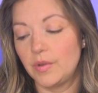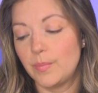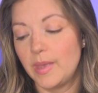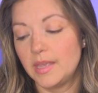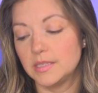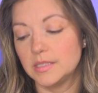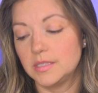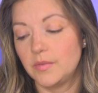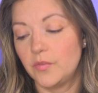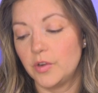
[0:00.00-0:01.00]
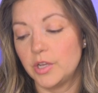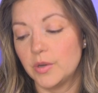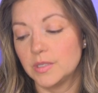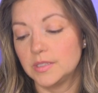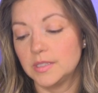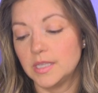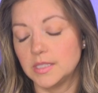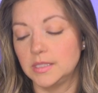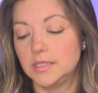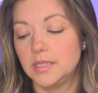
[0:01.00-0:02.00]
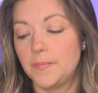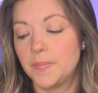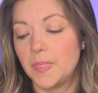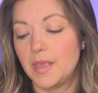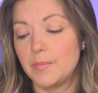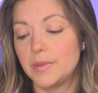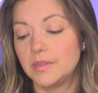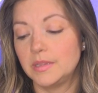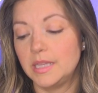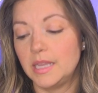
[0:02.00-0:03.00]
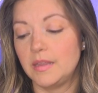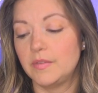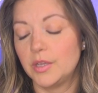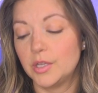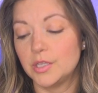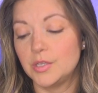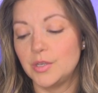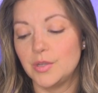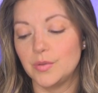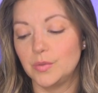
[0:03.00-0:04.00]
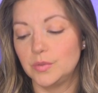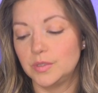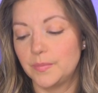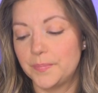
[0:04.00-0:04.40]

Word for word: Repent for your sins and believe the good news.